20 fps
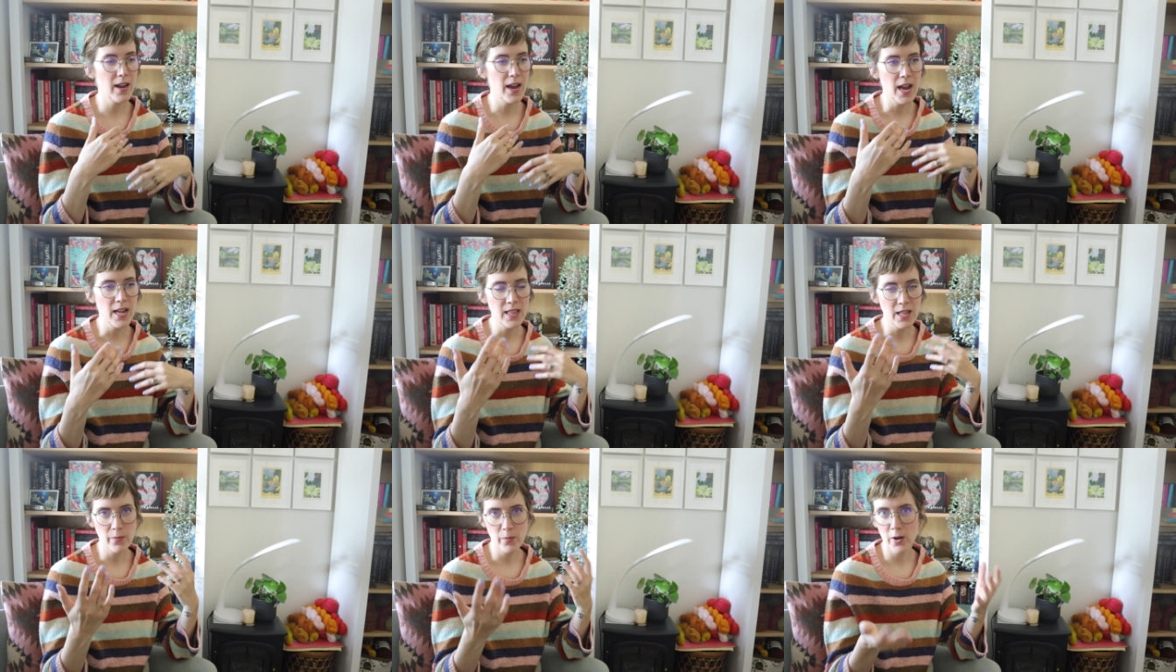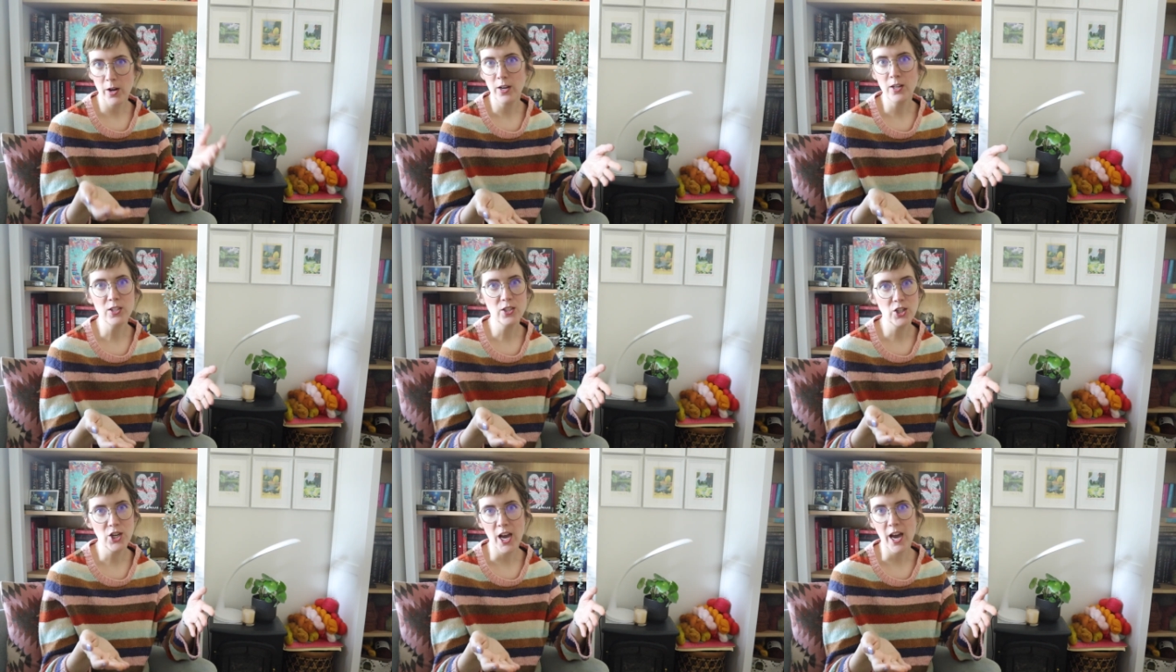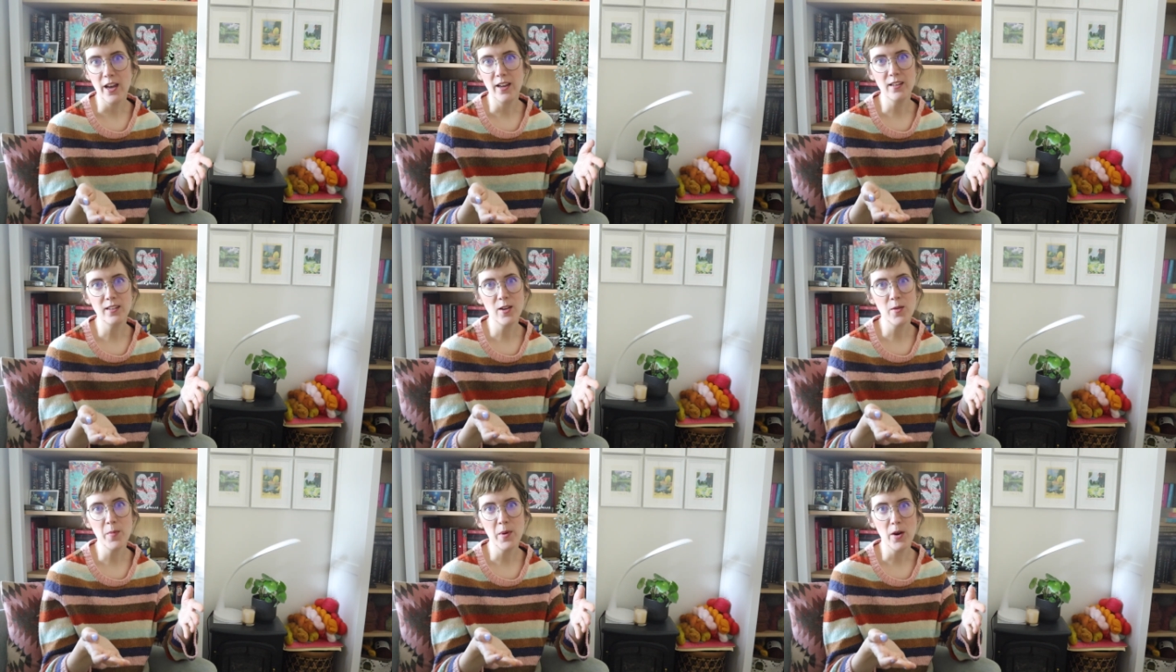and then we're gonna
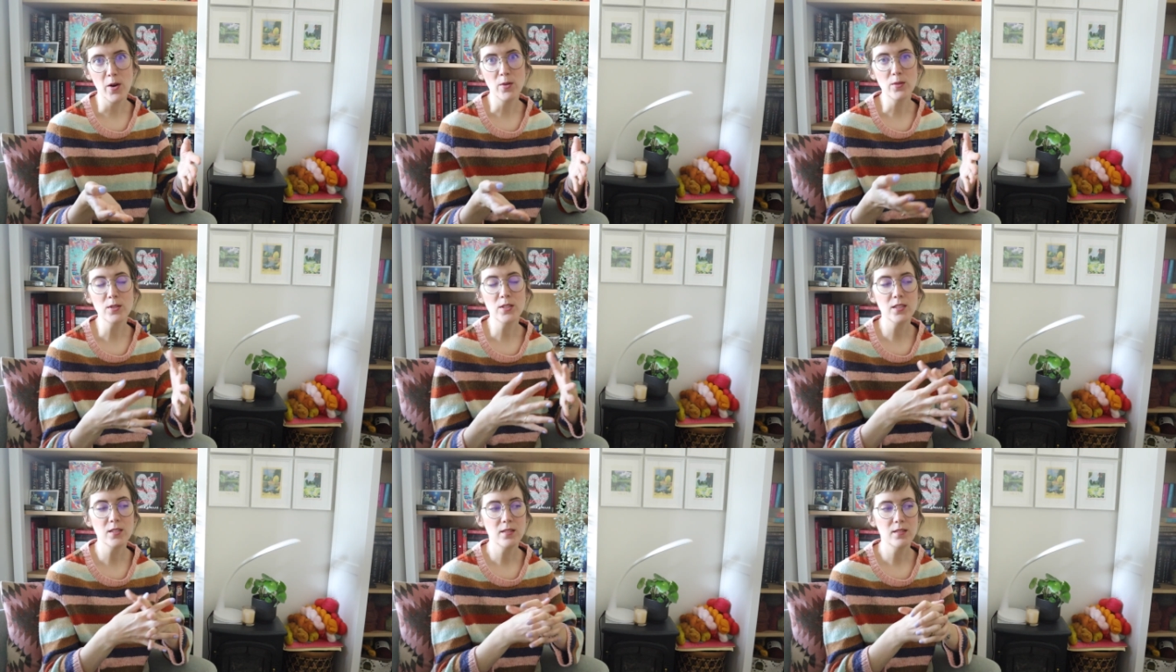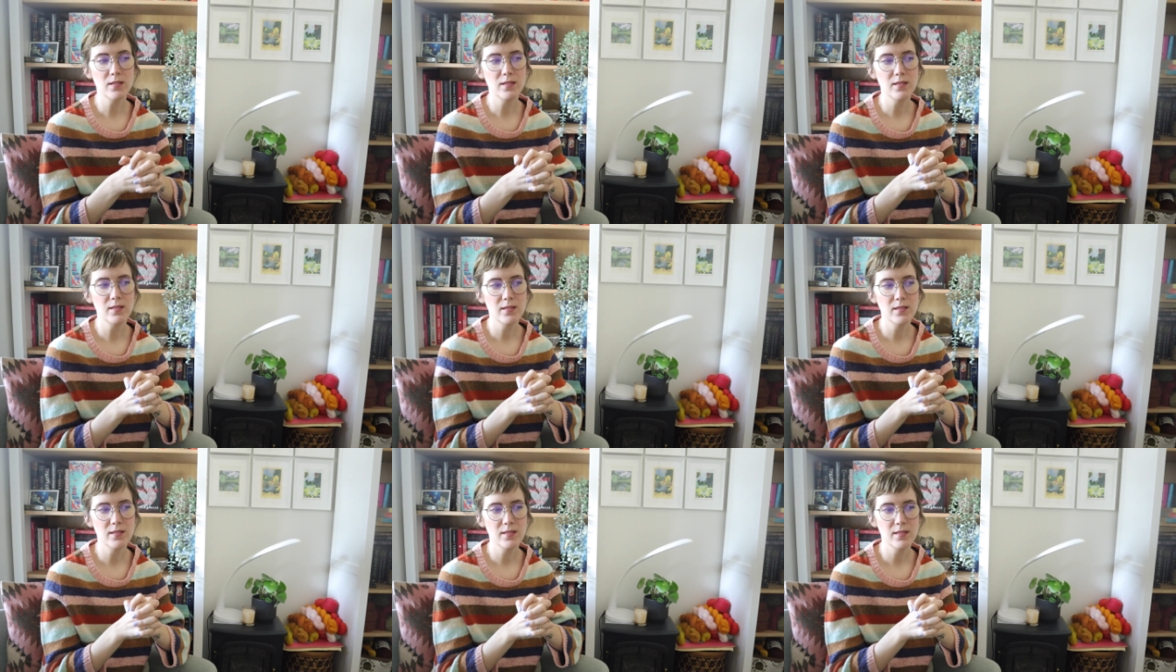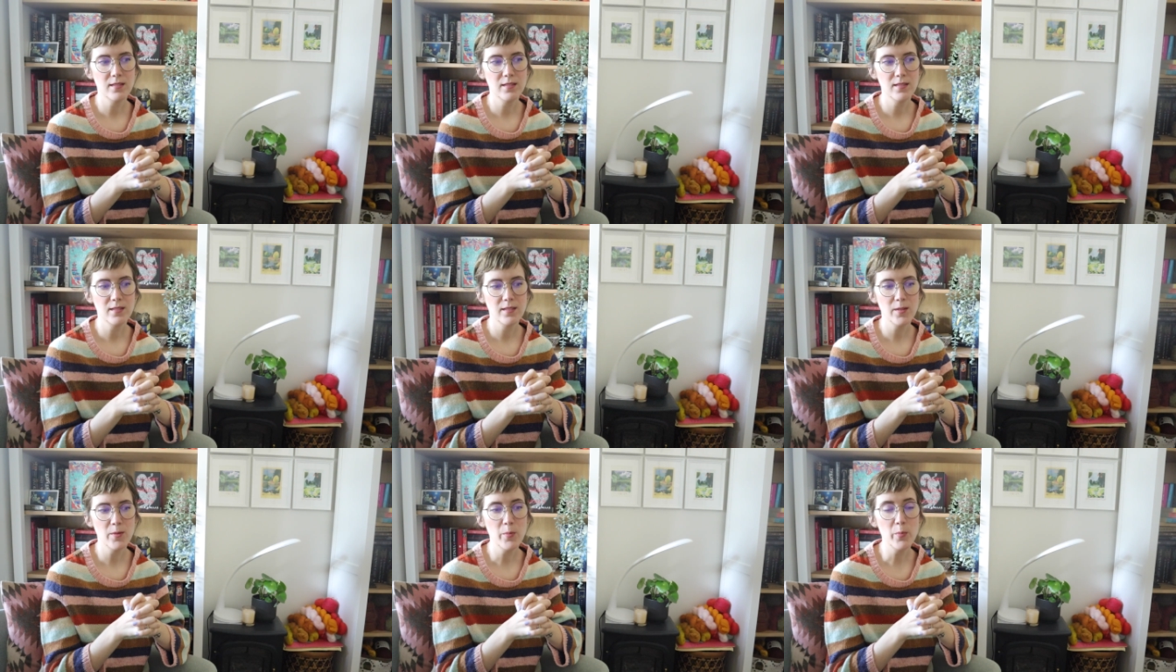chat about
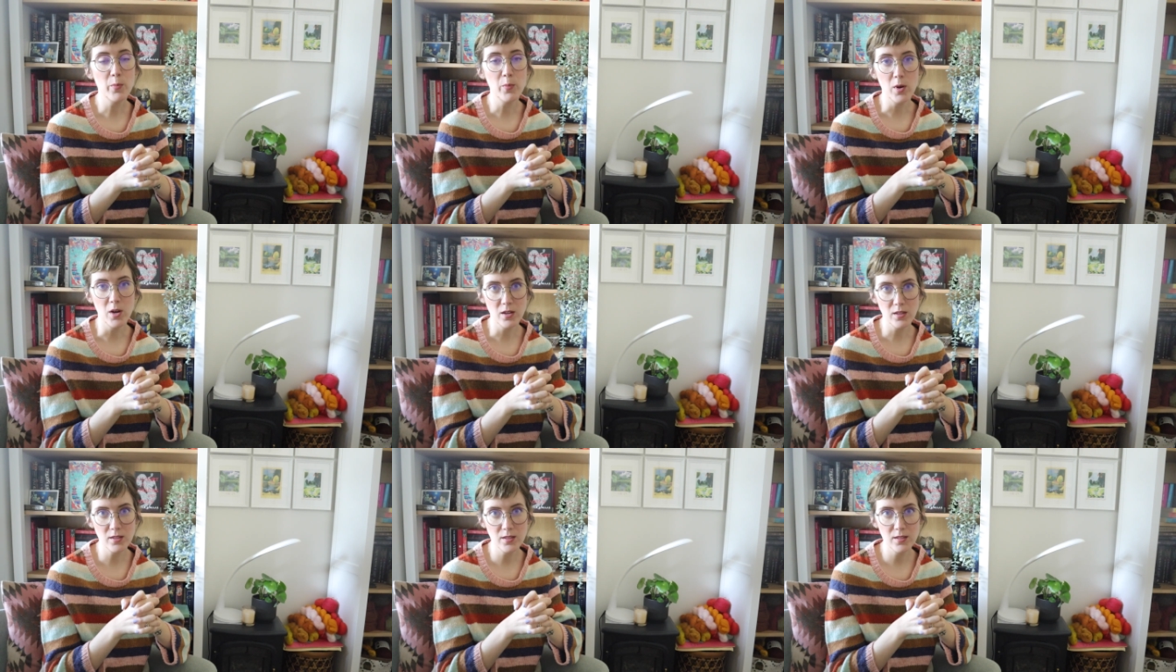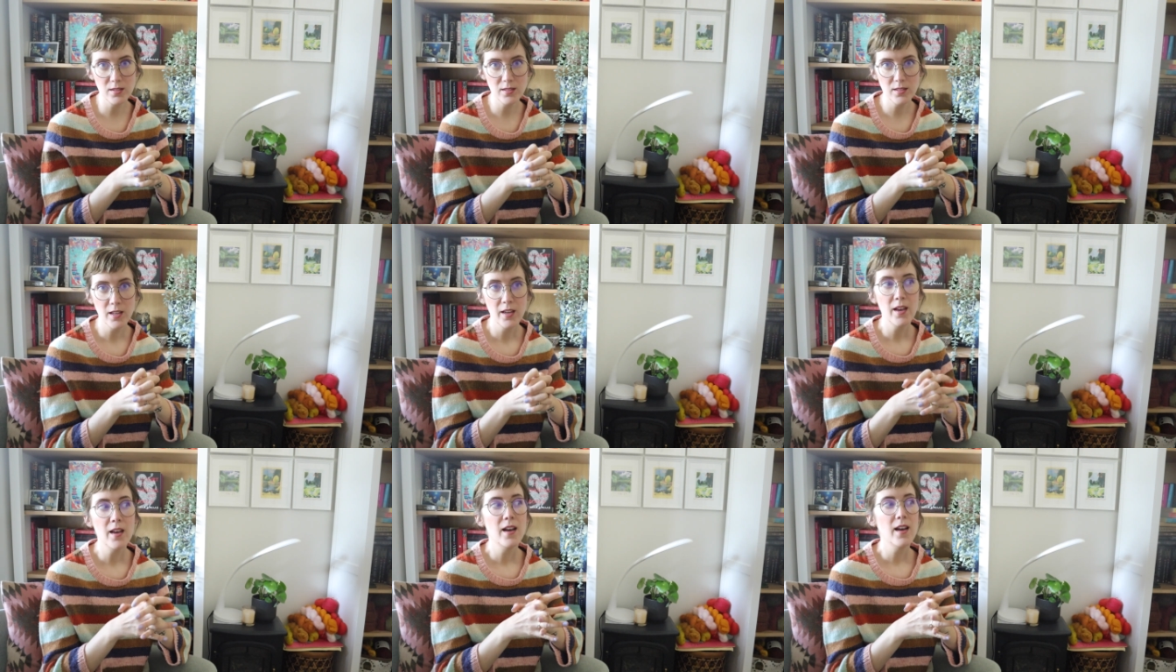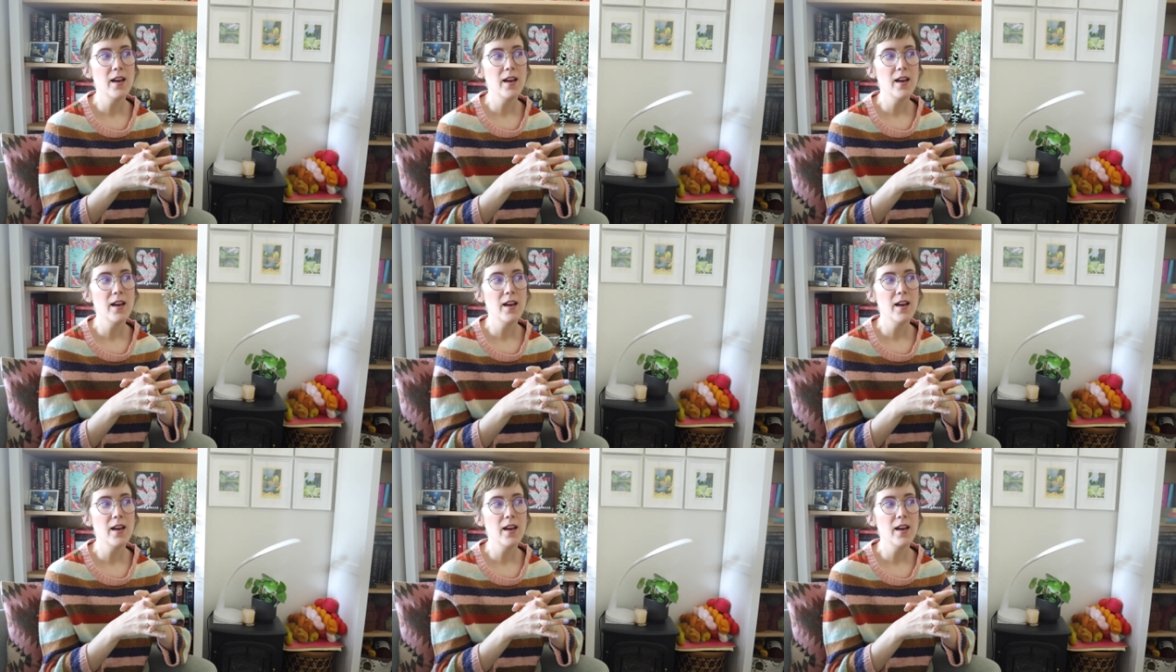books.